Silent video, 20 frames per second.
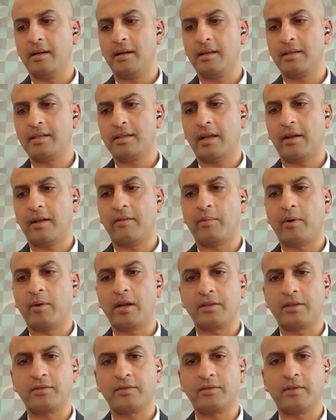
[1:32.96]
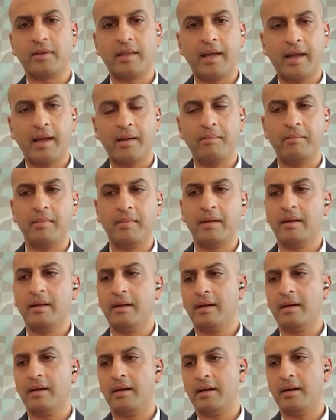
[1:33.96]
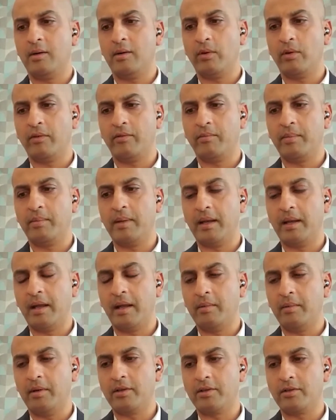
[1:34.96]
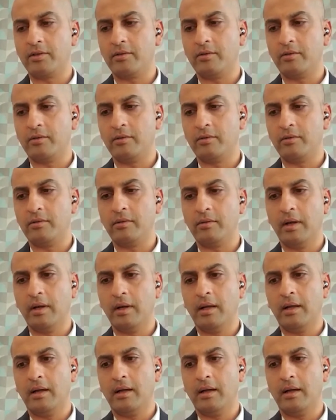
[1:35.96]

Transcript: set of products for them. We've been able to